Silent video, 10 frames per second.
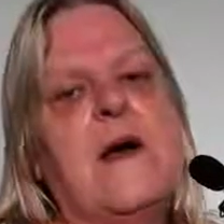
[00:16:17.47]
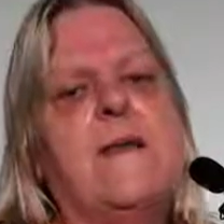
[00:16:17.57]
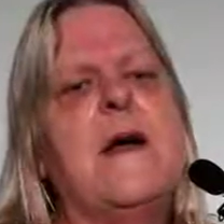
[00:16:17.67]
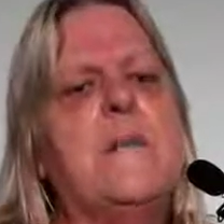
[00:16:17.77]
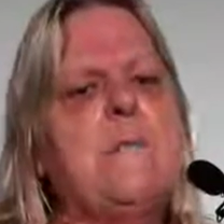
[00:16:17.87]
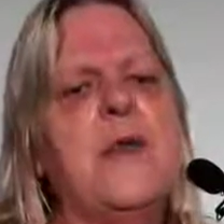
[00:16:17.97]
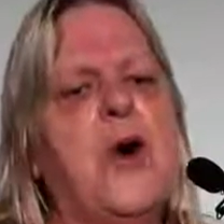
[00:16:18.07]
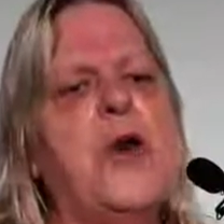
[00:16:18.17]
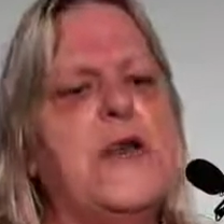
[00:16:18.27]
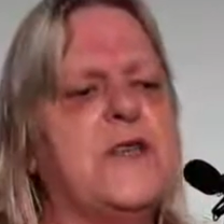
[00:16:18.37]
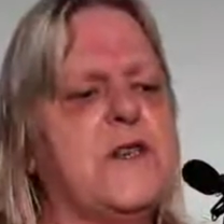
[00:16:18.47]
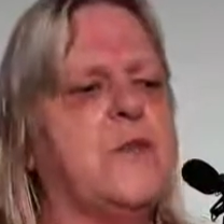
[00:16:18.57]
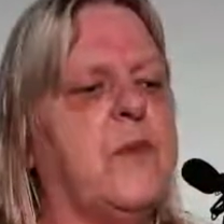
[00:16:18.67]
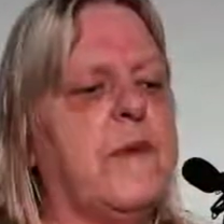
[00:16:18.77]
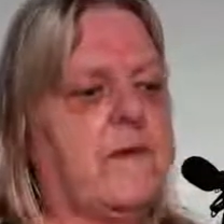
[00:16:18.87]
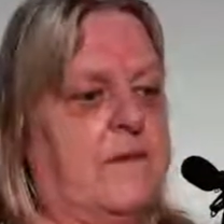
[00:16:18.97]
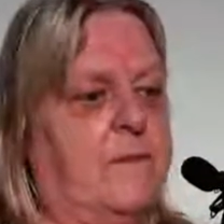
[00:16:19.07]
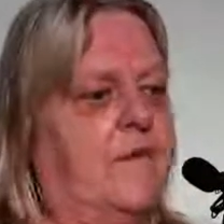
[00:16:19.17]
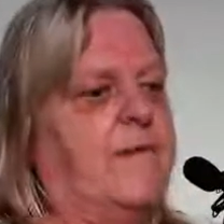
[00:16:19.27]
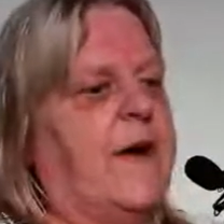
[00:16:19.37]
Their knowledge and
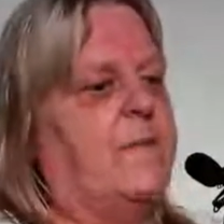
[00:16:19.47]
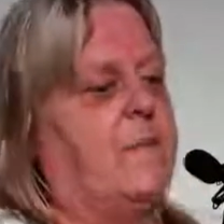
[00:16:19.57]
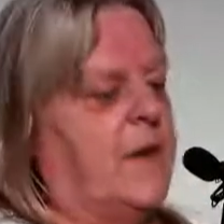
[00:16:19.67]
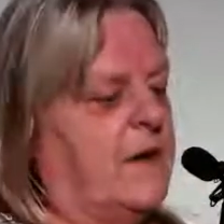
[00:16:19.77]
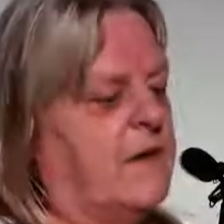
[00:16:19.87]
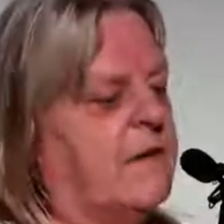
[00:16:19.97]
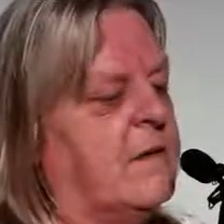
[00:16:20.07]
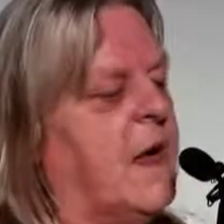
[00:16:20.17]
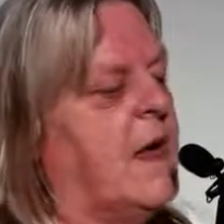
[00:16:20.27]
wisdom's fabulous.